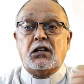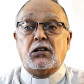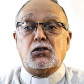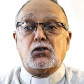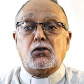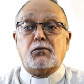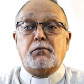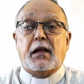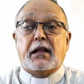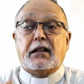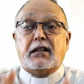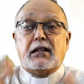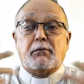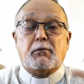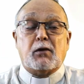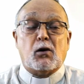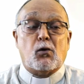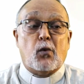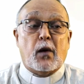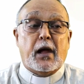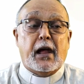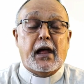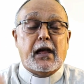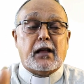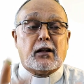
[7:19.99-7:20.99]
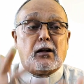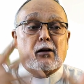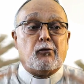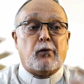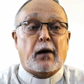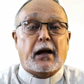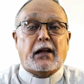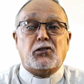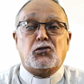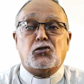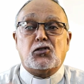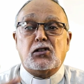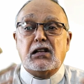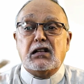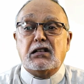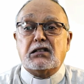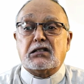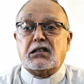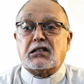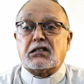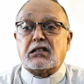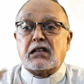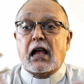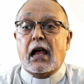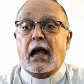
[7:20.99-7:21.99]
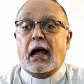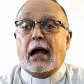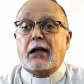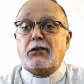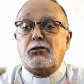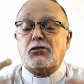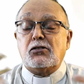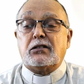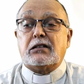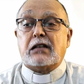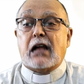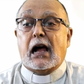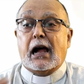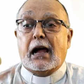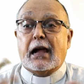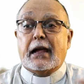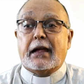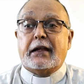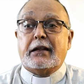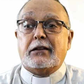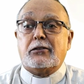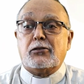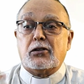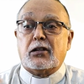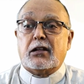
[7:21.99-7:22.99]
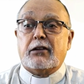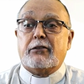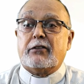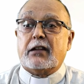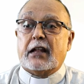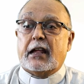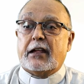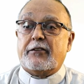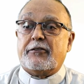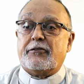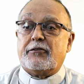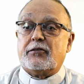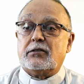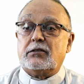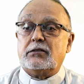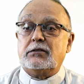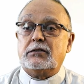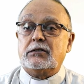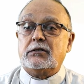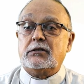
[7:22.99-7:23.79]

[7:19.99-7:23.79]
to make them aware of why Jesus had to die to give life.